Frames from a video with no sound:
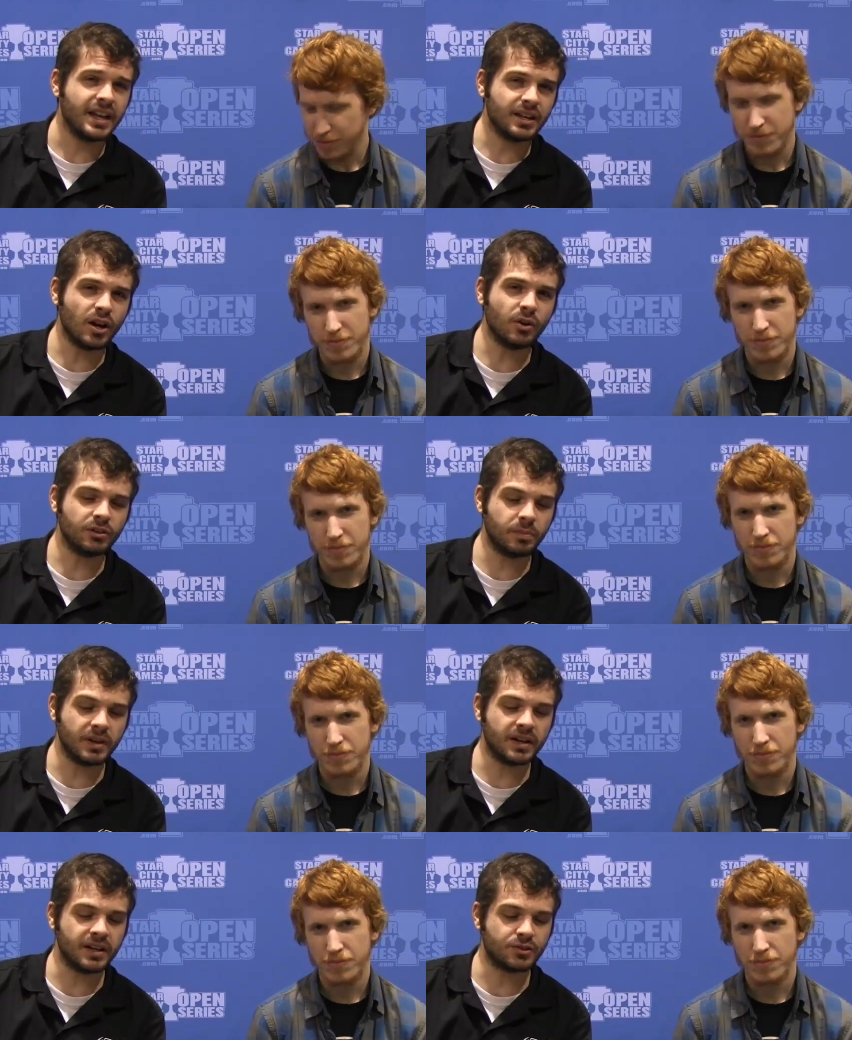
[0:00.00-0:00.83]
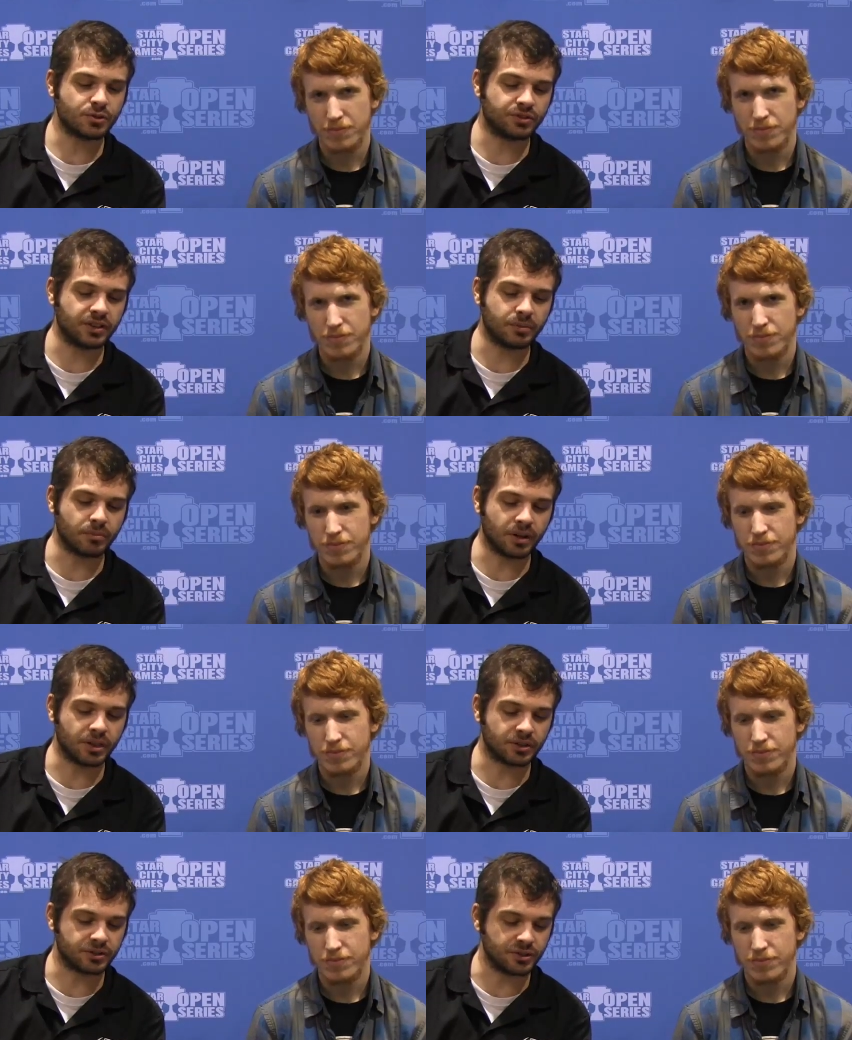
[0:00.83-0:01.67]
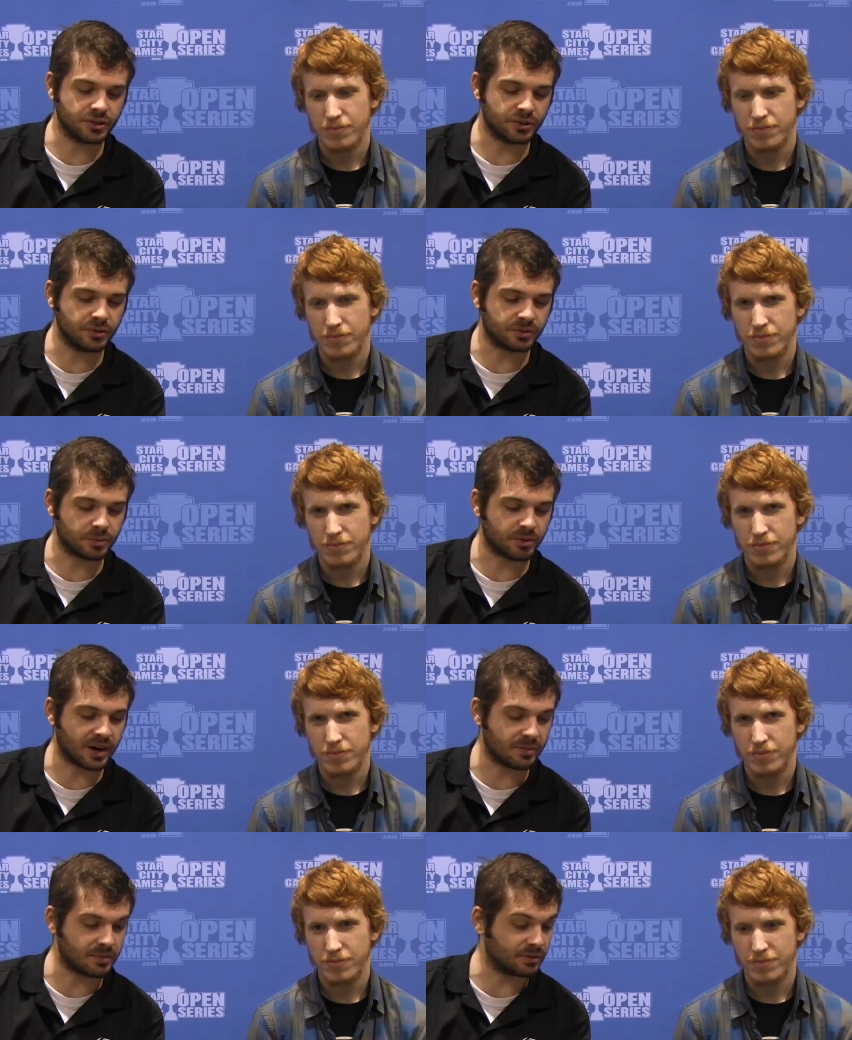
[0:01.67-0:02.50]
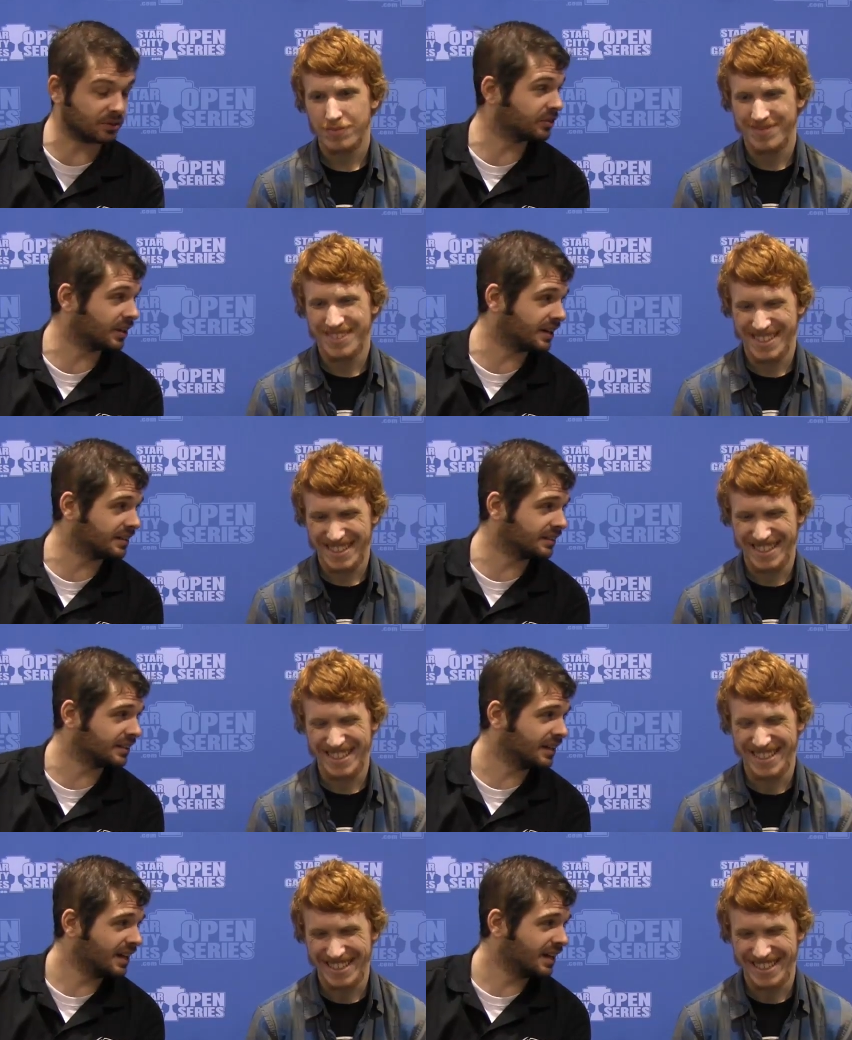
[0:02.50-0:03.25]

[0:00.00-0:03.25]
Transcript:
Speaker 1: You know, it's been an interesting month or two for Primeval Titan.